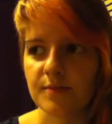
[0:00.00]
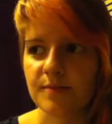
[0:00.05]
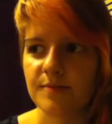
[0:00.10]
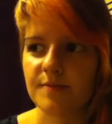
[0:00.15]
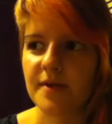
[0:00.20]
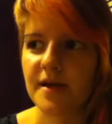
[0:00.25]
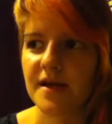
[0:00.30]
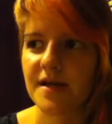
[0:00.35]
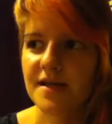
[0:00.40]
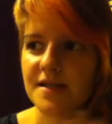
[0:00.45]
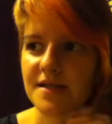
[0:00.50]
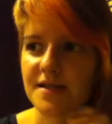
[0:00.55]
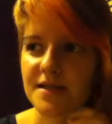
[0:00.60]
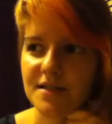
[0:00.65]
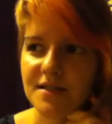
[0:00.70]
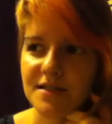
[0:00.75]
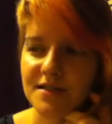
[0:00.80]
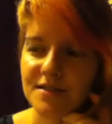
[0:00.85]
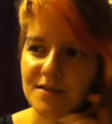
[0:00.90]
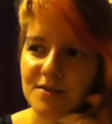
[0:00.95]
and
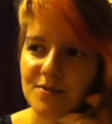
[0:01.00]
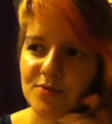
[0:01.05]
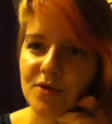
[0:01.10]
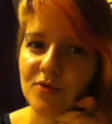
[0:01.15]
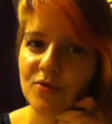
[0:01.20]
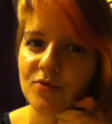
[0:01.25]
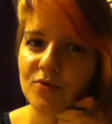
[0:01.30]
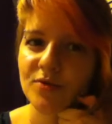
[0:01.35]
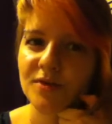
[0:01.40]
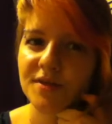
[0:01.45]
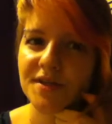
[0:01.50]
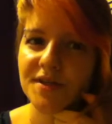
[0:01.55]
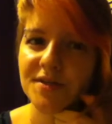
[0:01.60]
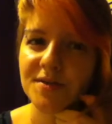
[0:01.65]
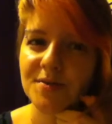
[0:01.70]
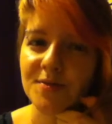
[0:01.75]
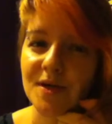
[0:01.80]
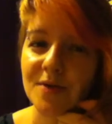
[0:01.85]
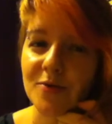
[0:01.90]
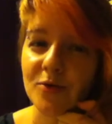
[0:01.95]
probably
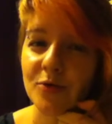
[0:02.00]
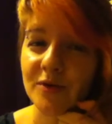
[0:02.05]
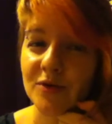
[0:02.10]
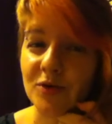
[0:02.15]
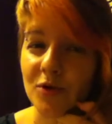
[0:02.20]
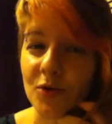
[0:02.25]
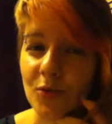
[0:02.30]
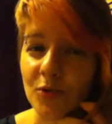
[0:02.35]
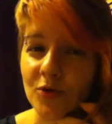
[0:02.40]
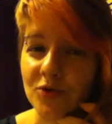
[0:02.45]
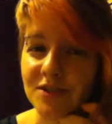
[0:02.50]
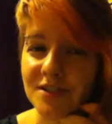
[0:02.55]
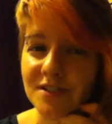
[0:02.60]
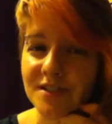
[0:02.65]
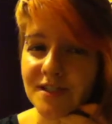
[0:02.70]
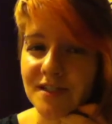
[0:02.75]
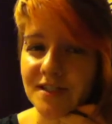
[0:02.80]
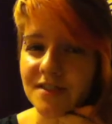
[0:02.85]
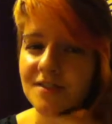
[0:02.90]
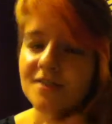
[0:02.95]
people we don't want to
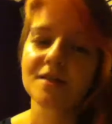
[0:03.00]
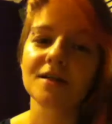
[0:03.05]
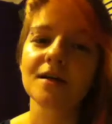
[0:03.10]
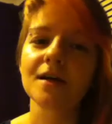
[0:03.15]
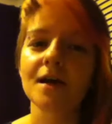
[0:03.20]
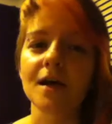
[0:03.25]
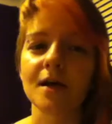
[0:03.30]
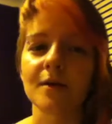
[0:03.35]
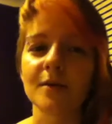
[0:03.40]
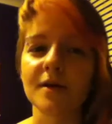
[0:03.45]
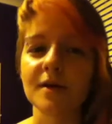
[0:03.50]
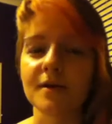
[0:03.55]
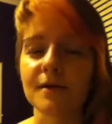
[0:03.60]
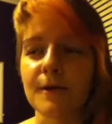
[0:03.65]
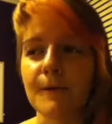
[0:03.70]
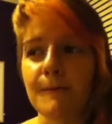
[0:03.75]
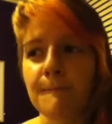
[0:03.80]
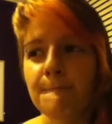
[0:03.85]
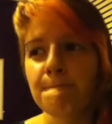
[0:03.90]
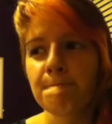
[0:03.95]
see it. I mean,
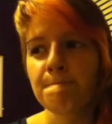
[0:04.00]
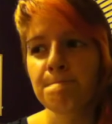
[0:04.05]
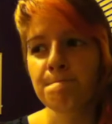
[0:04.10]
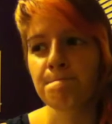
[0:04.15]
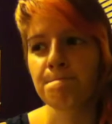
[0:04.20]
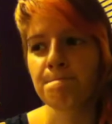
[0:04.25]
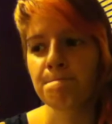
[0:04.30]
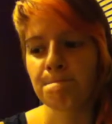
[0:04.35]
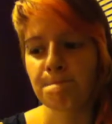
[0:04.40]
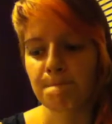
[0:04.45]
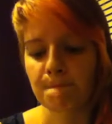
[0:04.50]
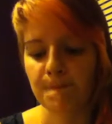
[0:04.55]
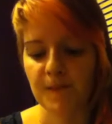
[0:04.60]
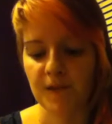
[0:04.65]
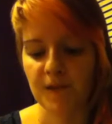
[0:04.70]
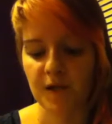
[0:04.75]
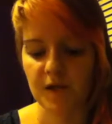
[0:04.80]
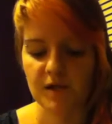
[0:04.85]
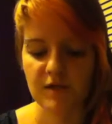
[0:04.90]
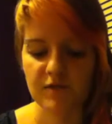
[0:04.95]

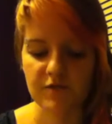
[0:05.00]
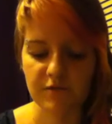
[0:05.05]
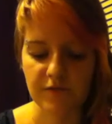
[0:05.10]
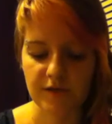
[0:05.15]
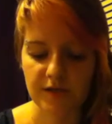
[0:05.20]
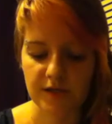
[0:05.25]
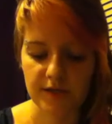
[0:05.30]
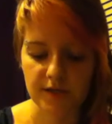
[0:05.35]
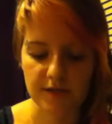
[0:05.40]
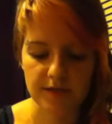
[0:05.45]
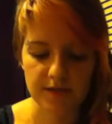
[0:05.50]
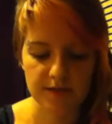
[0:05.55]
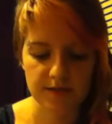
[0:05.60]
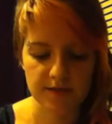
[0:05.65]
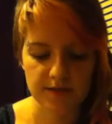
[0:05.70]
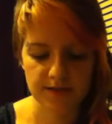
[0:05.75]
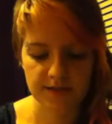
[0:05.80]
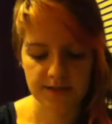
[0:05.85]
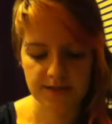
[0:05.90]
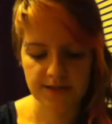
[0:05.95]
like if we
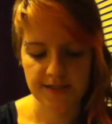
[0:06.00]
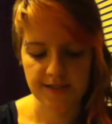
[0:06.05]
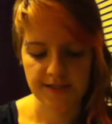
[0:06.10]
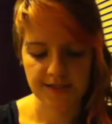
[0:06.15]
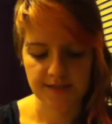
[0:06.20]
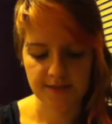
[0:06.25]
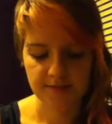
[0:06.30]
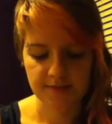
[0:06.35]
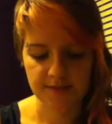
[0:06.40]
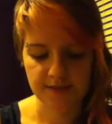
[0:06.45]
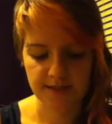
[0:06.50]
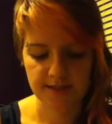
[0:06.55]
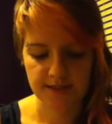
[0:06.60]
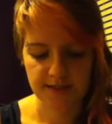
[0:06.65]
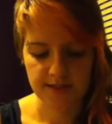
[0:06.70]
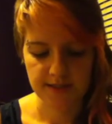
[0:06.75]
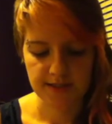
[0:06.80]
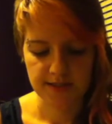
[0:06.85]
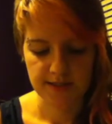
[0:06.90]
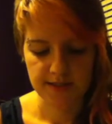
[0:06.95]
say
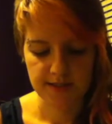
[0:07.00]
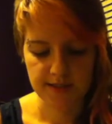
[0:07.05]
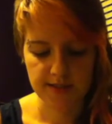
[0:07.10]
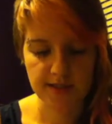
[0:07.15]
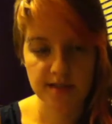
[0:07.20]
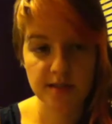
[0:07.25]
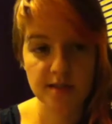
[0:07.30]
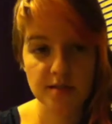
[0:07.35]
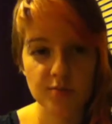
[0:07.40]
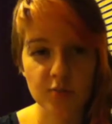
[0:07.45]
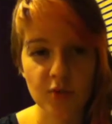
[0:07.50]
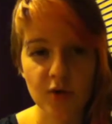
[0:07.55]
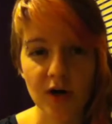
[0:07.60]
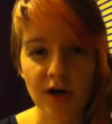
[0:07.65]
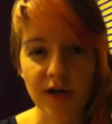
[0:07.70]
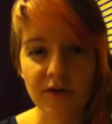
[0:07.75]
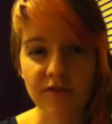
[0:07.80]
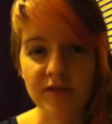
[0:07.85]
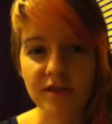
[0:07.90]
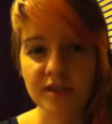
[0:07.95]
something
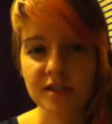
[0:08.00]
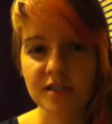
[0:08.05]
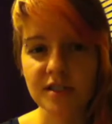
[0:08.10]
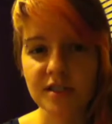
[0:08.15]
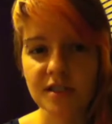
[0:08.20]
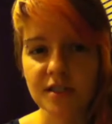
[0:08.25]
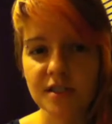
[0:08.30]
private